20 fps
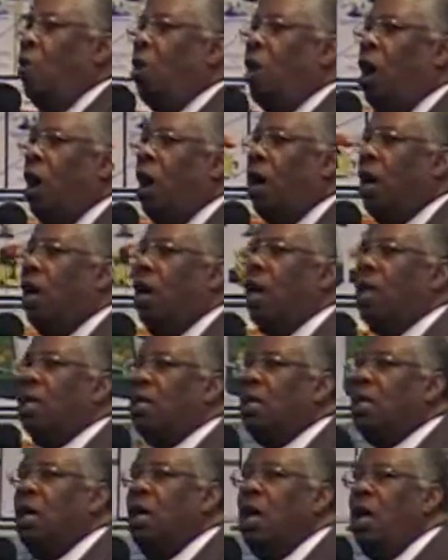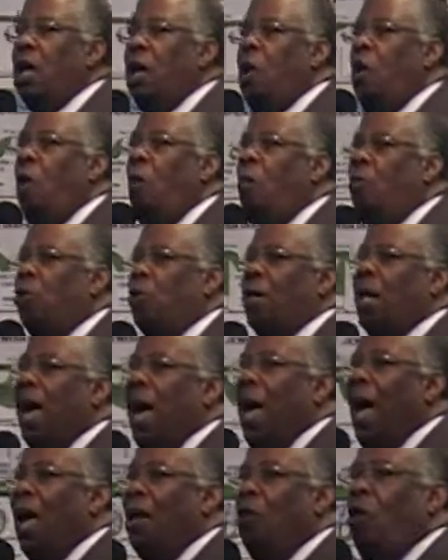more heartaches, no more
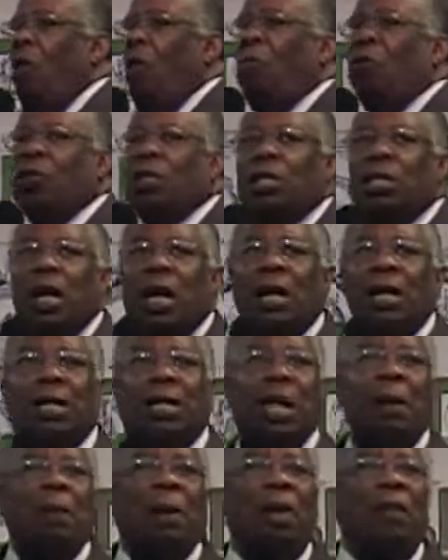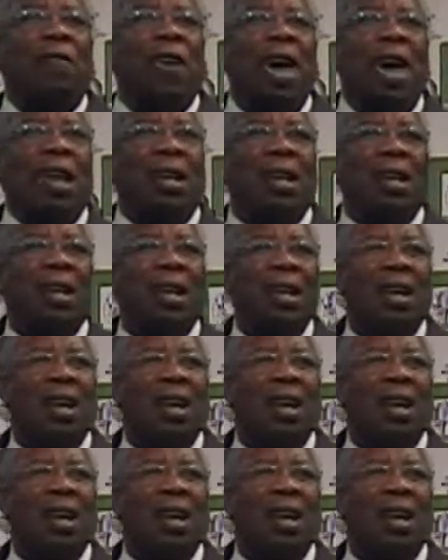dying, no more sickness. Can you believe that?